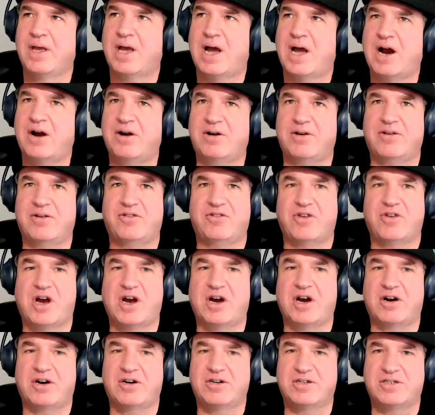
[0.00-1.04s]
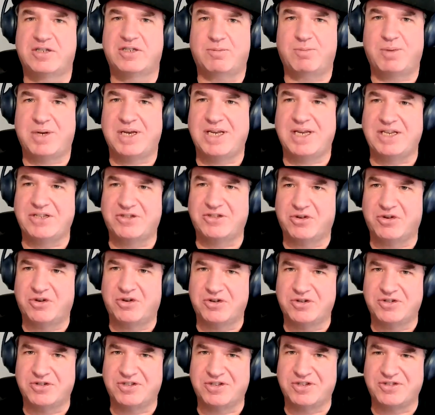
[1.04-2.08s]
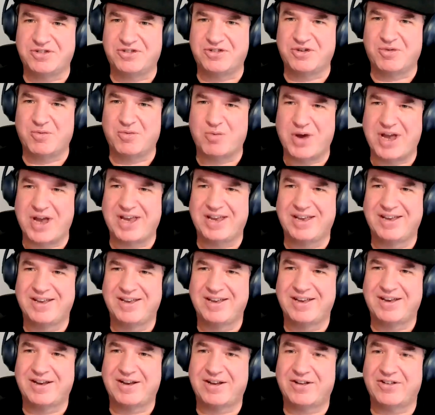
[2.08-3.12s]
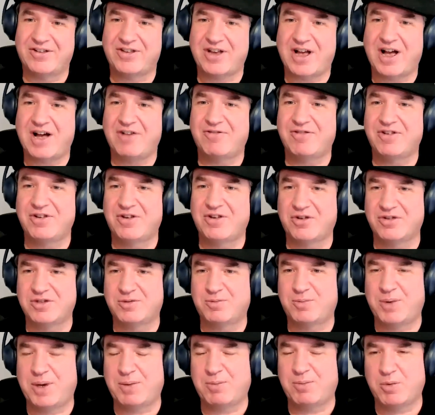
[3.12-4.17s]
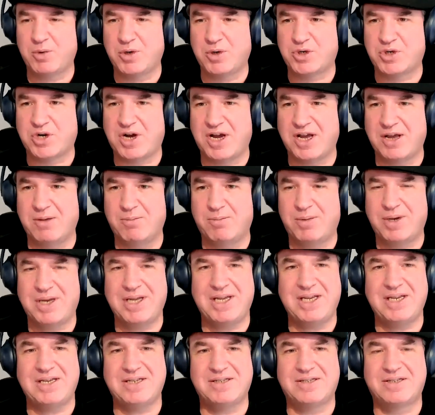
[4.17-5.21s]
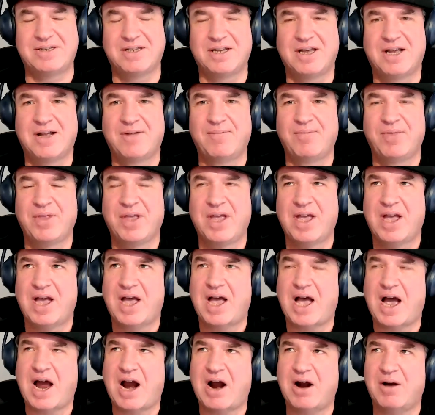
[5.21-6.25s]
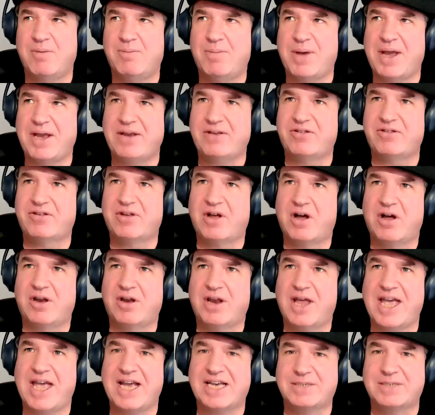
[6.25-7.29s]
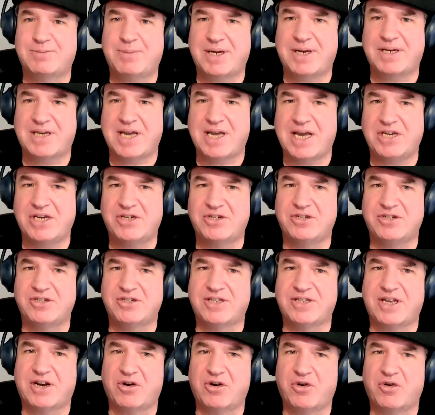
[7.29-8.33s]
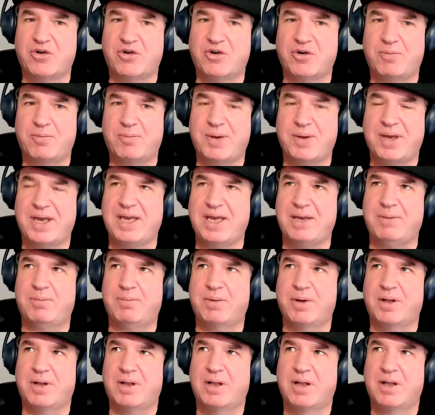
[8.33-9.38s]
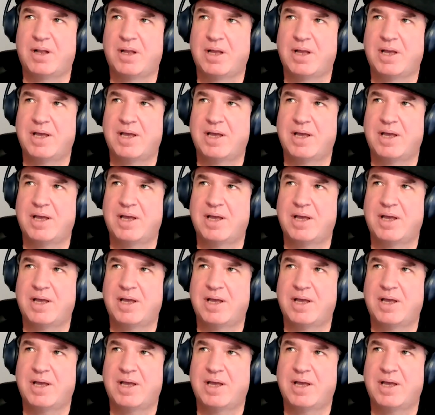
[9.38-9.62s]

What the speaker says: our desire to please others in some way, because often those people we try and please are based on expectations that other people